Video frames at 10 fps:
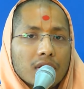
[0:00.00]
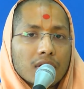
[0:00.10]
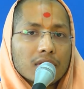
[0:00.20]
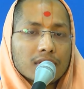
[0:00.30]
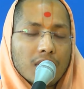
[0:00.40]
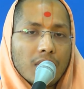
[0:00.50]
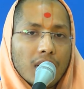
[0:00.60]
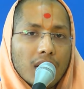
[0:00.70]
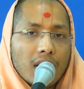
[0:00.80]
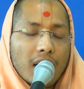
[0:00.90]

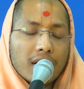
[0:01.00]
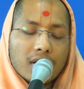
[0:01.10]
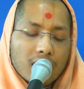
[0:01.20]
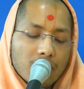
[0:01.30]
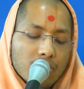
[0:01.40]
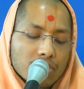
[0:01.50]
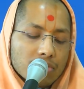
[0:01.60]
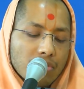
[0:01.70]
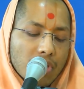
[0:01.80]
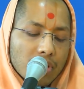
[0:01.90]
seva, like he was
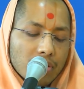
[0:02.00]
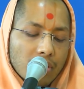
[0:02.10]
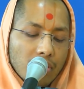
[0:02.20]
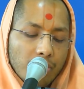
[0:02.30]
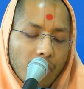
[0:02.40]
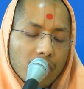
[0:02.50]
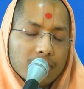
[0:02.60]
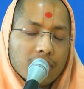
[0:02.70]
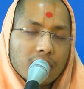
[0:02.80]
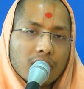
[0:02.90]
doing a
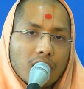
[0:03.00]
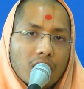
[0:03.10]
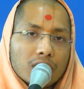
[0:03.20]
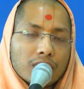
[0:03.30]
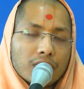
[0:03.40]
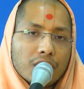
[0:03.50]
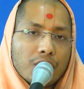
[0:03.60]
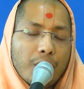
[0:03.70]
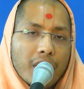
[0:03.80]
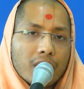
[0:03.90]
polishing of
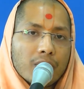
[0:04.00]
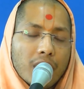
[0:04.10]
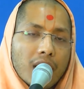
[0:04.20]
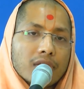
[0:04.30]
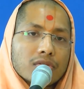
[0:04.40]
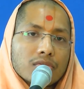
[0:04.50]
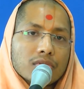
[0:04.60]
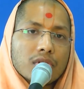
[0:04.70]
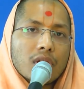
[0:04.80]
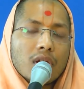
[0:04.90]
new pair of Maharaj shoes.
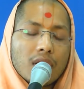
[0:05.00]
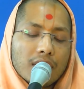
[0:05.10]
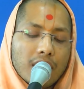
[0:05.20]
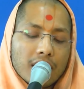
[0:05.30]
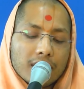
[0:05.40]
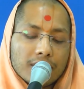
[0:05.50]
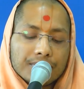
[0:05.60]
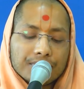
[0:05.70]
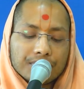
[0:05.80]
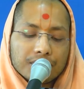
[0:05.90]
Then
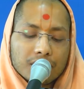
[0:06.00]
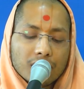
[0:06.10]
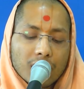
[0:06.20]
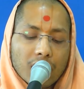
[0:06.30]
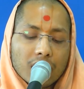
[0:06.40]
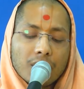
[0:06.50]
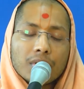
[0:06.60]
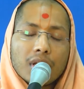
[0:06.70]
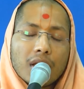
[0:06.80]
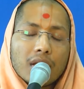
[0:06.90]
the
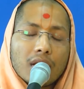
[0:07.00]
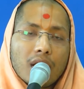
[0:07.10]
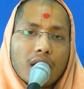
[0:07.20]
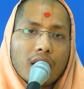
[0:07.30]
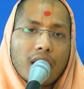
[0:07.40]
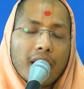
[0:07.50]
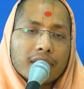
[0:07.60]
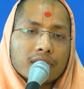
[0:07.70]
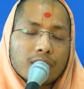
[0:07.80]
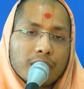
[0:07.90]
devotee
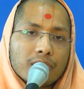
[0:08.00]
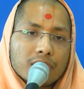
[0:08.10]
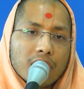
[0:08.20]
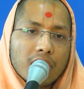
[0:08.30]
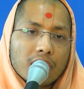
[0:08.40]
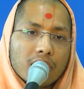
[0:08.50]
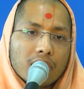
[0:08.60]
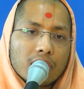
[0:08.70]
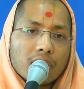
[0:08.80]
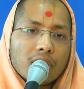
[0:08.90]
asked Brahmachari,
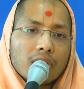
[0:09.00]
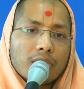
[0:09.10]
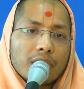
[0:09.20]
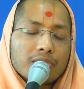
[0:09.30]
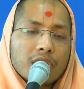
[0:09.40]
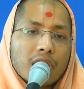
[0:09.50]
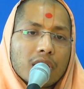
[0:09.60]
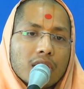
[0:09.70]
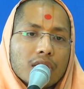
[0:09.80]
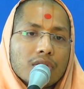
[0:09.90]

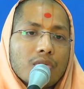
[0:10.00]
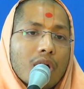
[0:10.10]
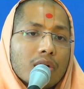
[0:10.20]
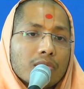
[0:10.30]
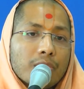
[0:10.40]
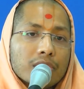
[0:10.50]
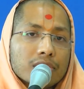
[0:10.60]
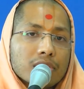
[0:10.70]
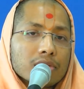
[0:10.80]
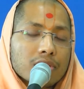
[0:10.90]
Brahmachari, you are
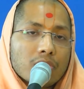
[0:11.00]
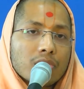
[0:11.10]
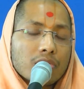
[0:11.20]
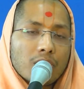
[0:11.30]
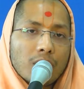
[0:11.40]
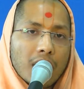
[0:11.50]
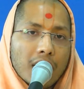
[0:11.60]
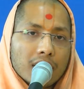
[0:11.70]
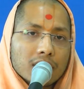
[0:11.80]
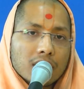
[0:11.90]
personal servant of
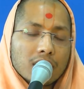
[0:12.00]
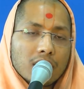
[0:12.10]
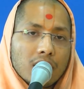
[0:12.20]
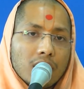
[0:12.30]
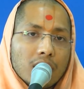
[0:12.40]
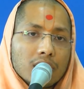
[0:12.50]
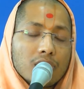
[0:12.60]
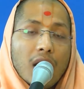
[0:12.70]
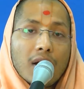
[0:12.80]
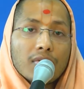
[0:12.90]
Maharaj.
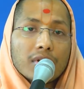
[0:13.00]
You have